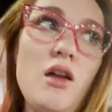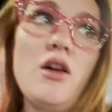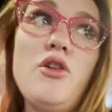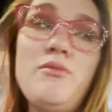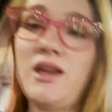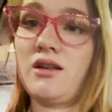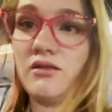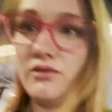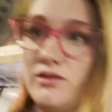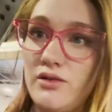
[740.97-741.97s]
Oh,
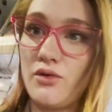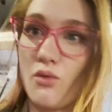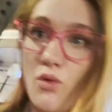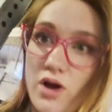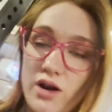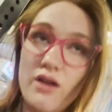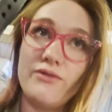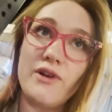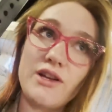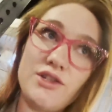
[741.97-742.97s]
man. What
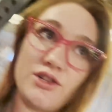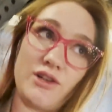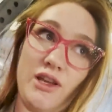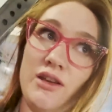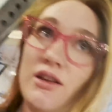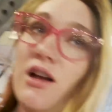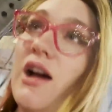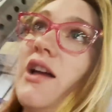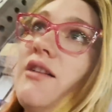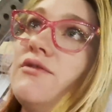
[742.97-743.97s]
a journey.
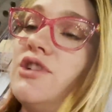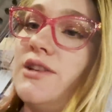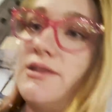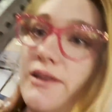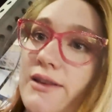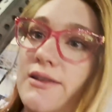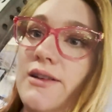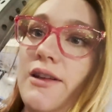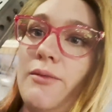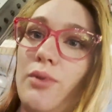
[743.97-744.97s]
I have just
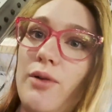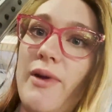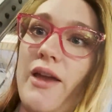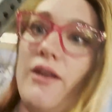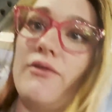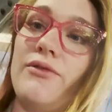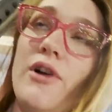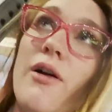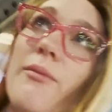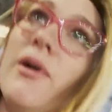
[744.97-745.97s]
landed in Burbank
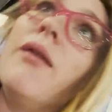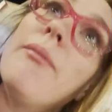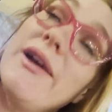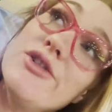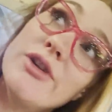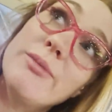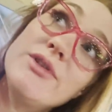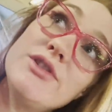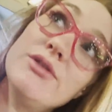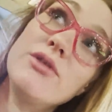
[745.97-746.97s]
from my trip
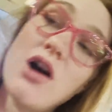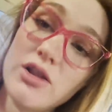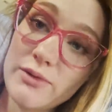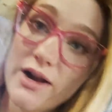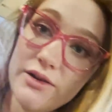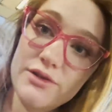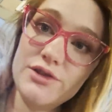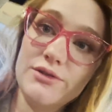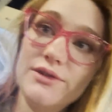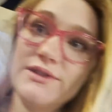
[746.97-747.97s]
to Colorado
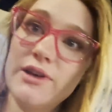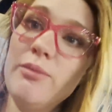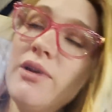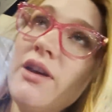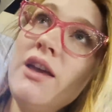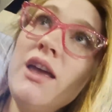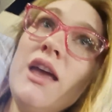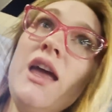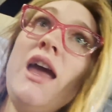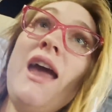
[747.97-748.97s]
to shoot the SIP,
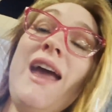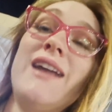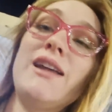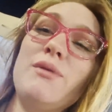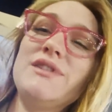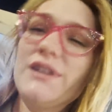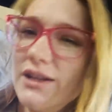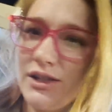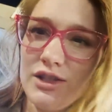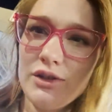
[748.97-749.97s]
and I was
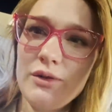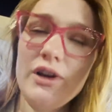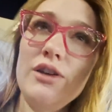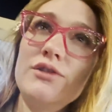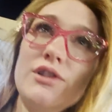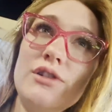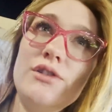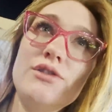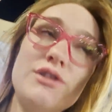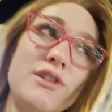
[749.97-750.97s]
gonna do a huge
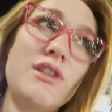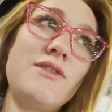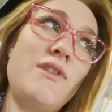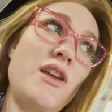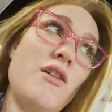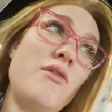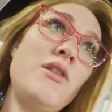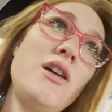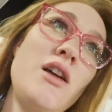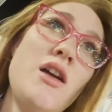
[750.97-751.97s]
conclusion to this
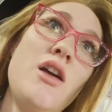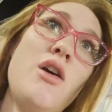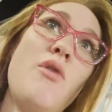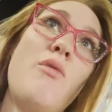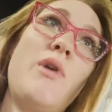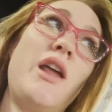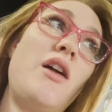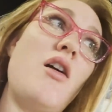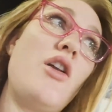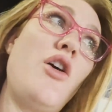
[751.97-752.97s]
video when
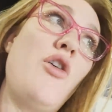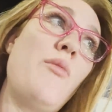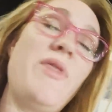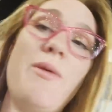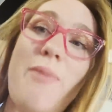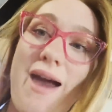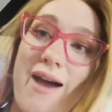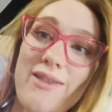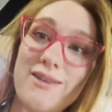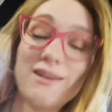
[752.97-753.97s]
I got home in the
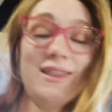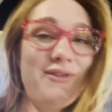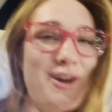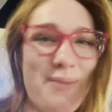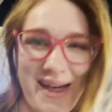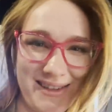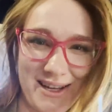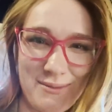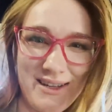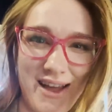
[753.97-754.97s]
bath, because I loved our bath
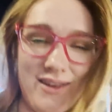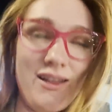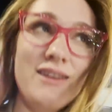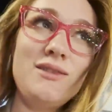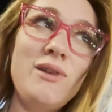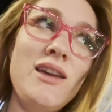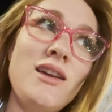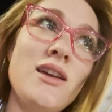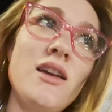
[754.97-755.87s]
time together last week,